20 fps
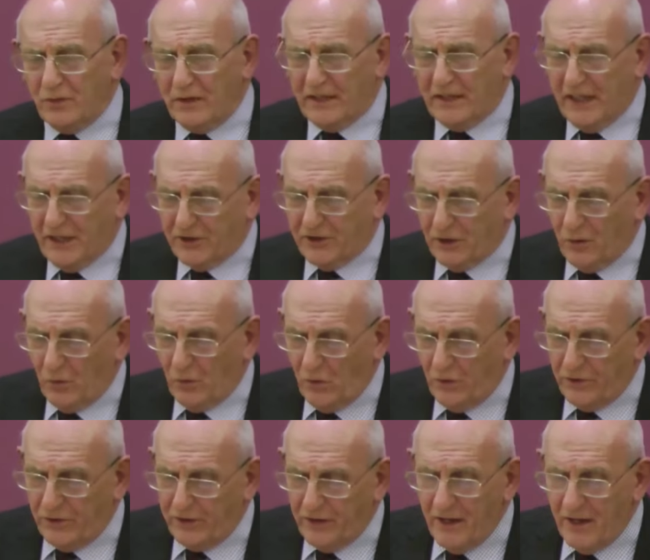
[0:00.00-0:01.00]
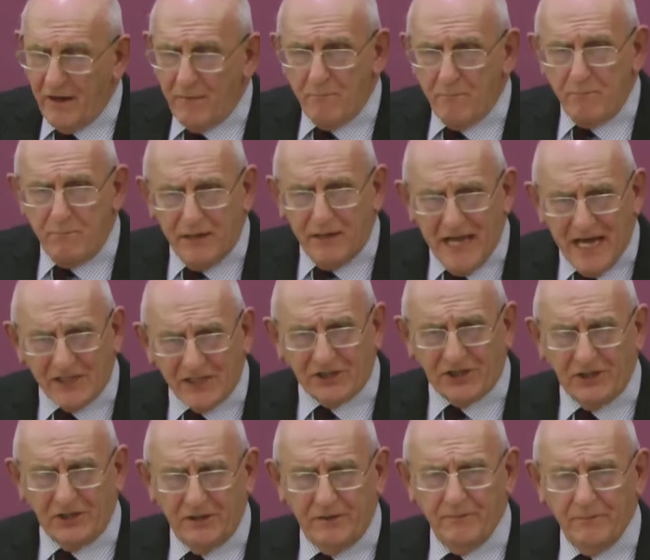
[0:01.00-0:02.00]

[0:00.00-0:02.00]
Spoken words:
get the word blessed